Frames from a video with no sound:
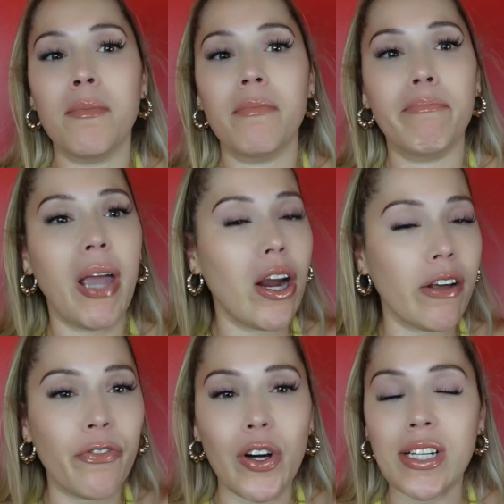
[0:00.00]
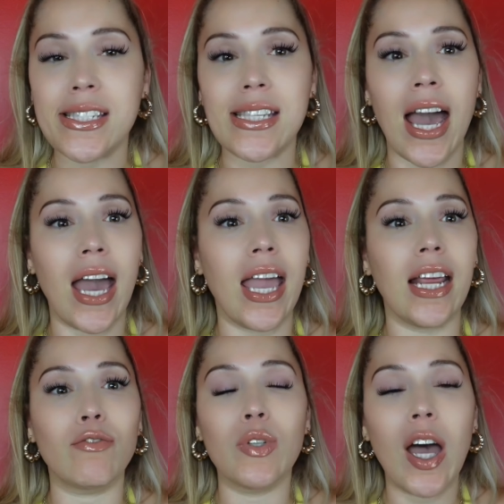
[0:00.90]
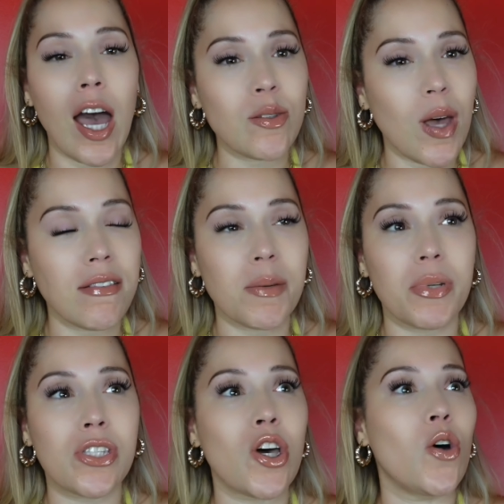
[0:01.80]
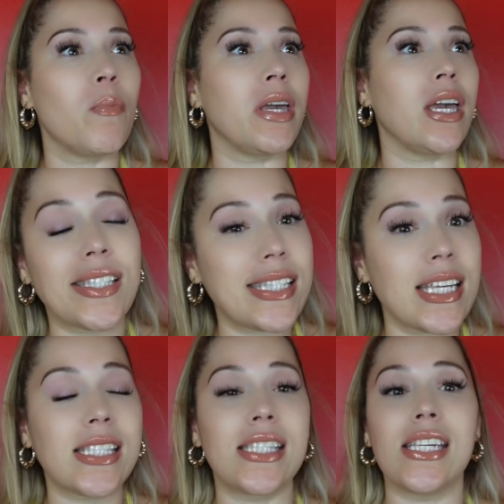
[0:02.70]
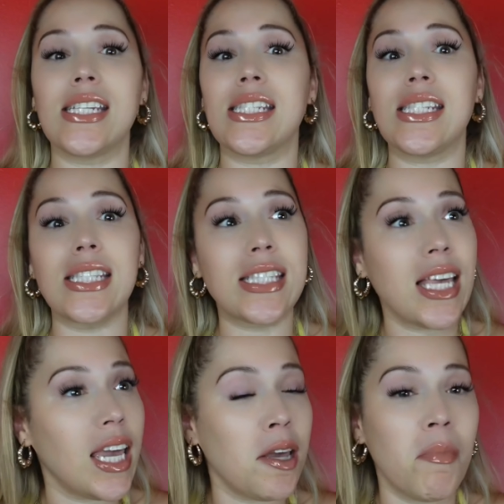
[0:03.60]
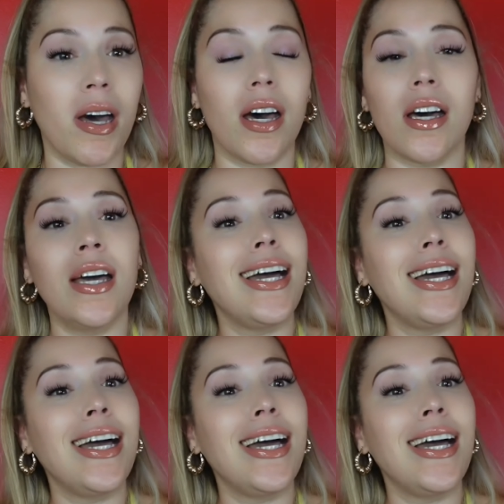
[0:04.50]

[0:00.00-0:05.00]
Married at First Sight, Real Housewives of Potomac, Sisters, Zatima,